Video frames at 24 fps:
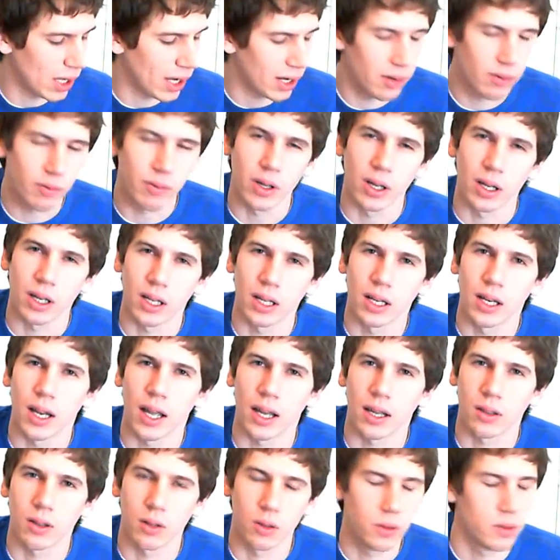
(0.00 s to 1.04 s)
of
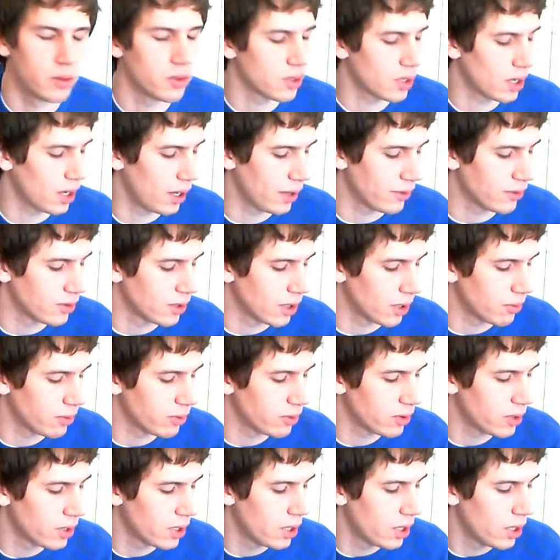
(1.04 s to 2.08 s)
connect those concepts.